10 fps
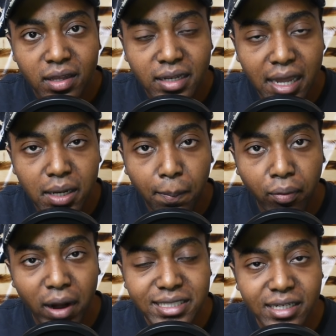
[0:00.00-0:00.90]
that the
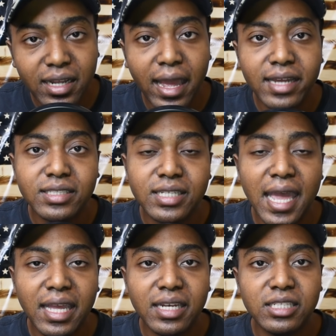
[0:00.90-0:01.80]
president has
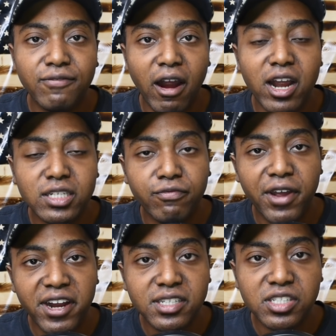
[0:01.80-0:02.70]
taken this virus
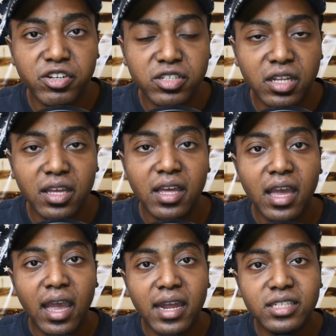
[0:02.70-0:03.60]
very seriously
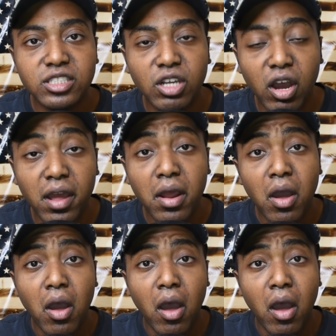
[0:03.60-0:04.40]
and has done